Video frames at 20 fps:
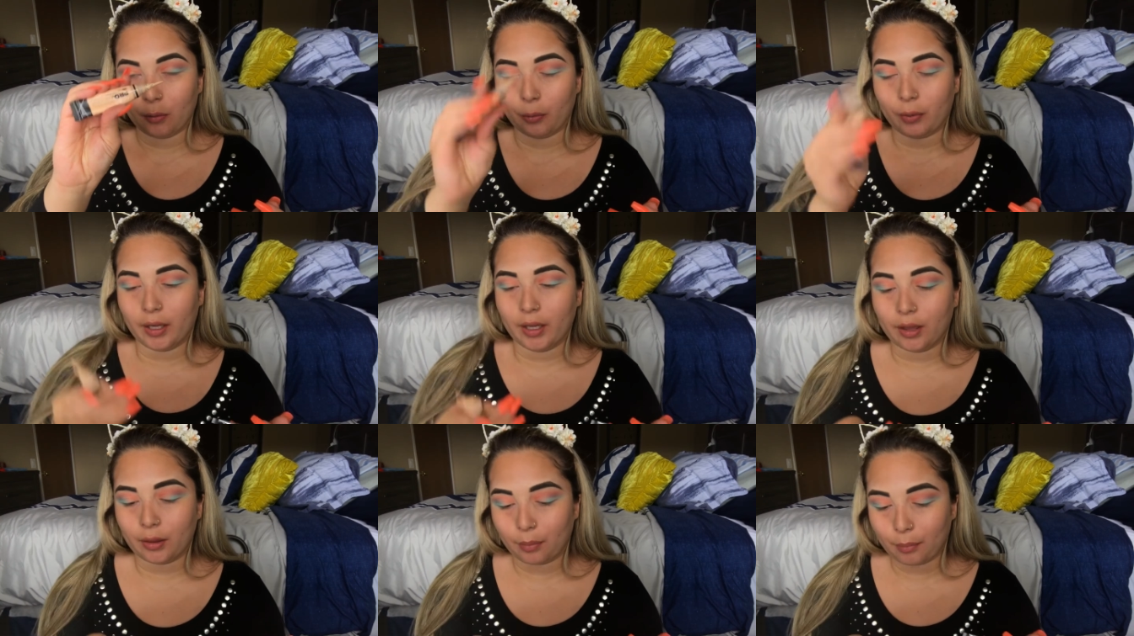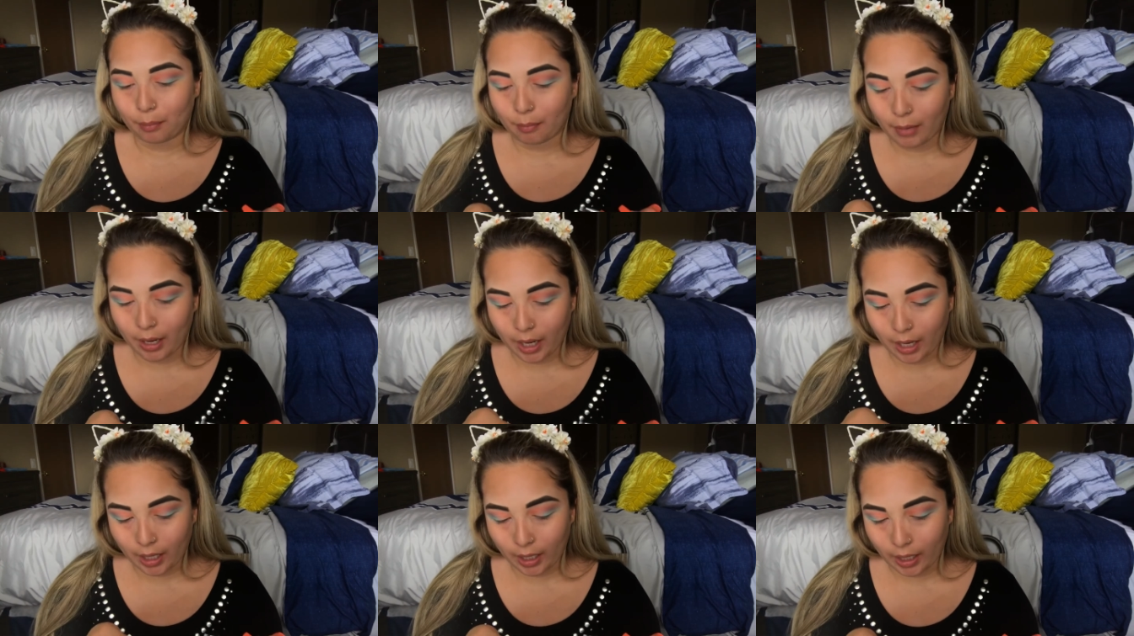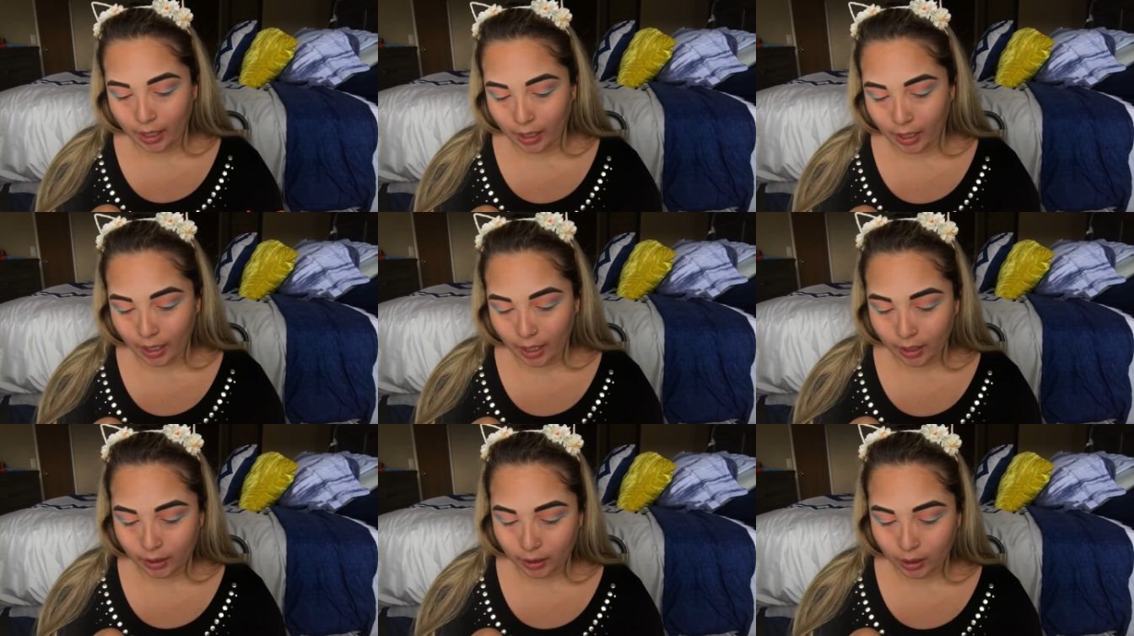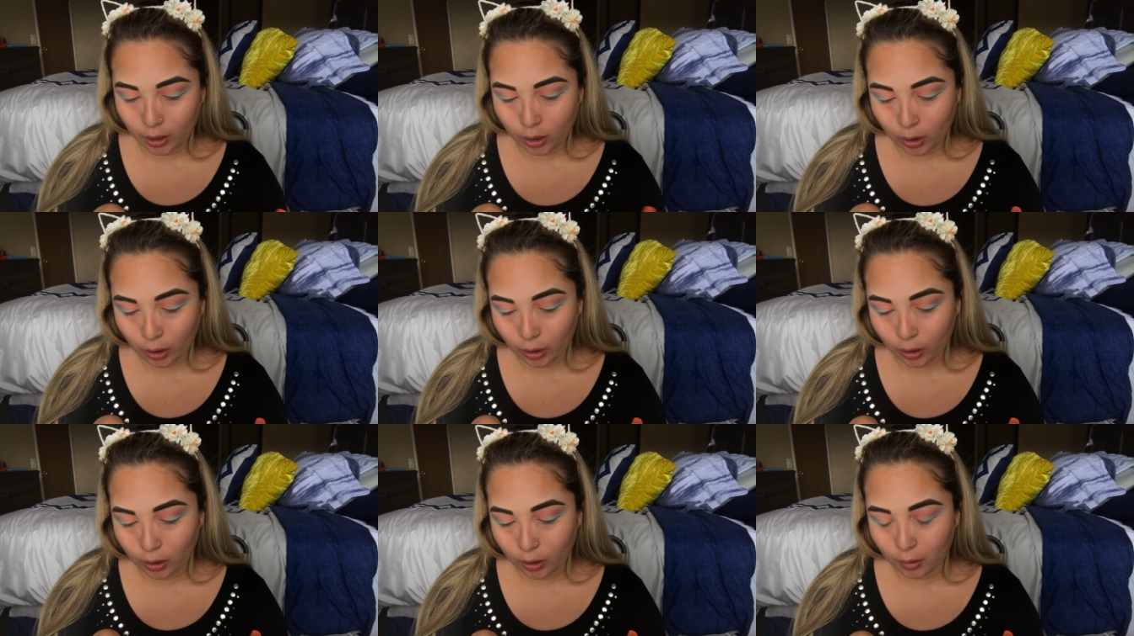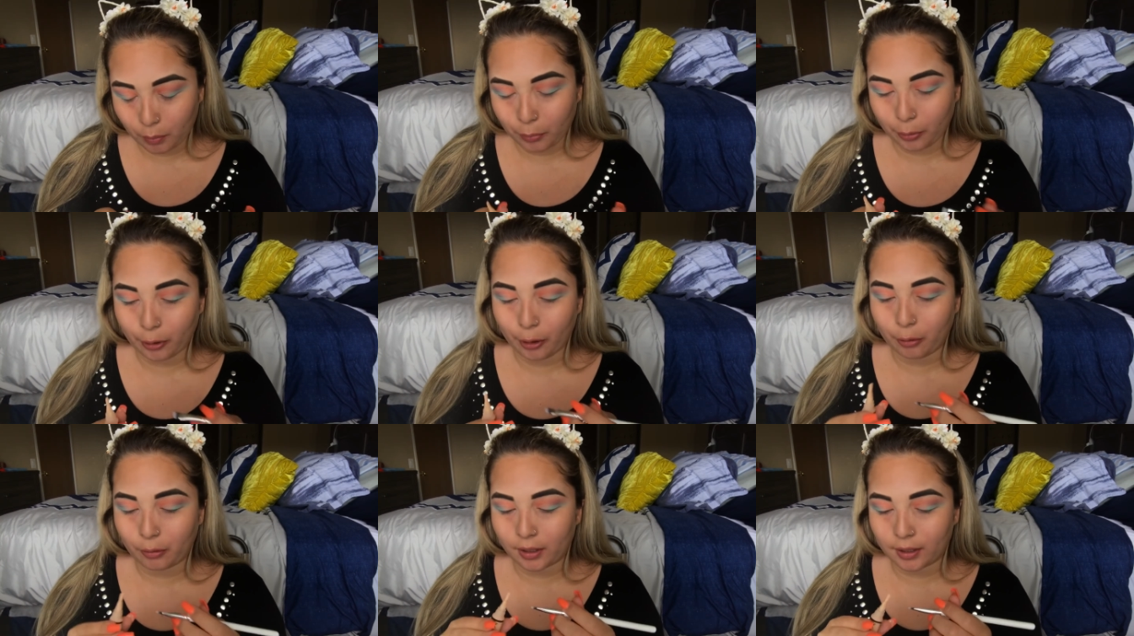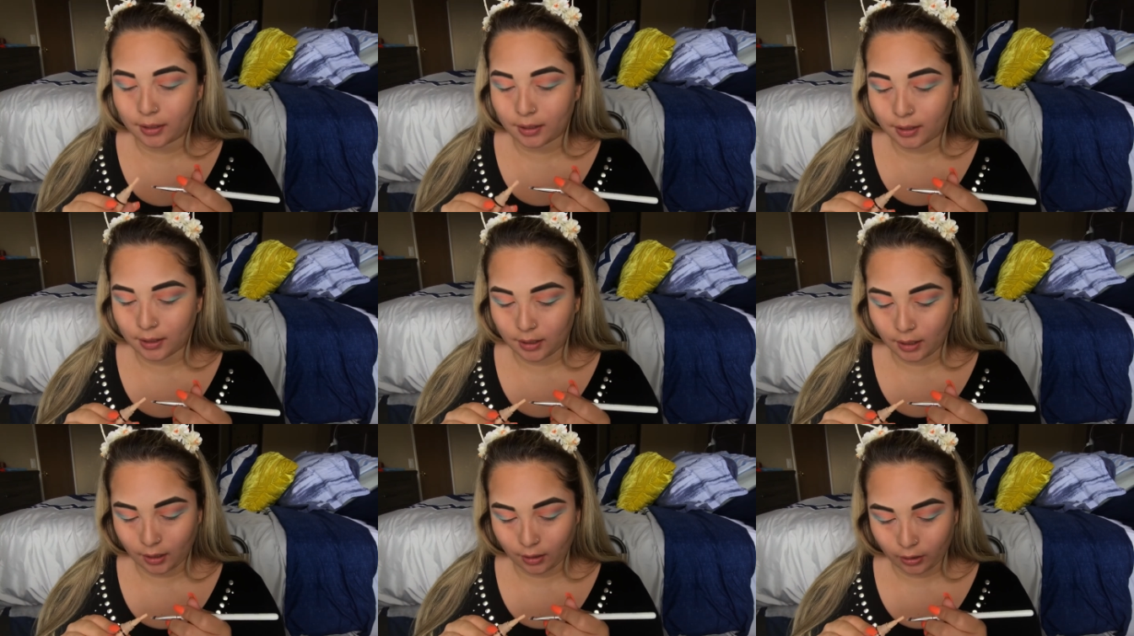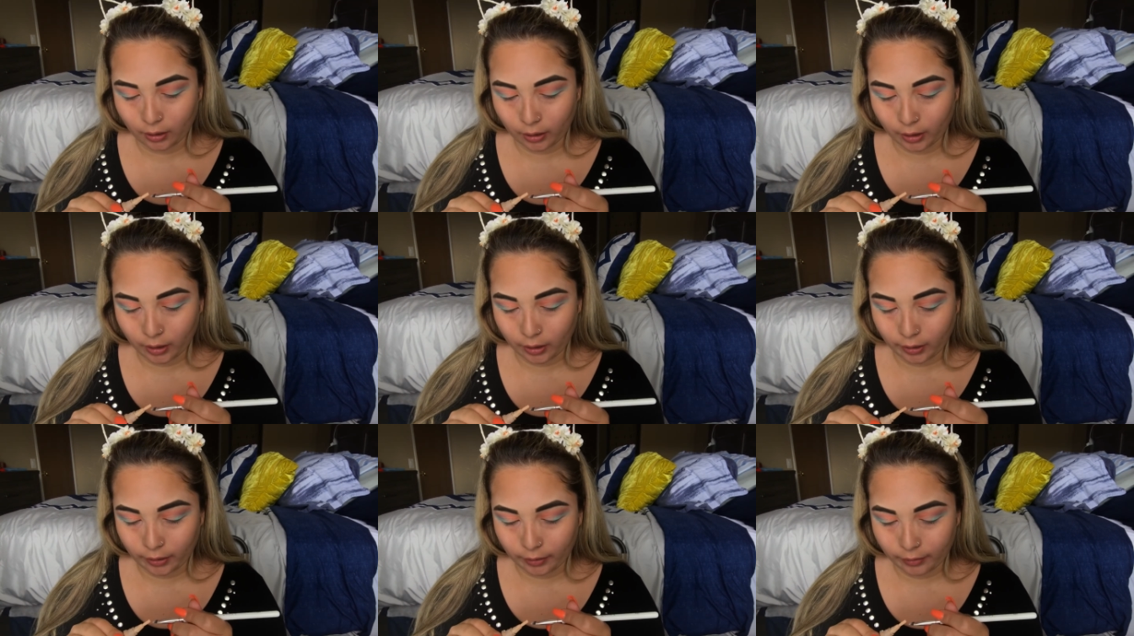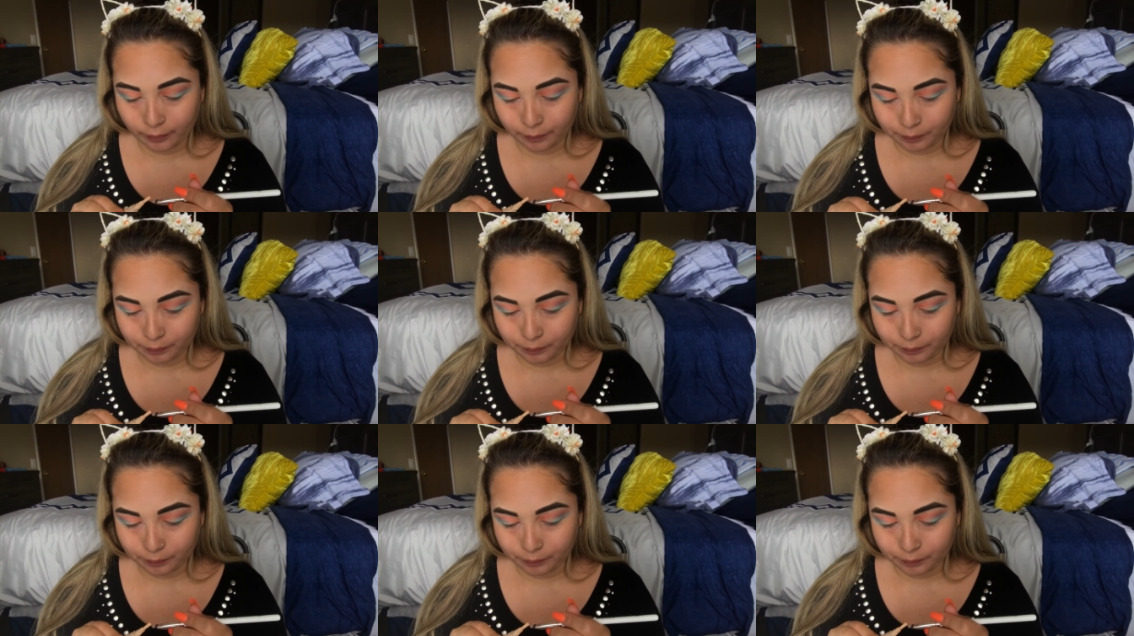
with my LA Girl Pro Concealer.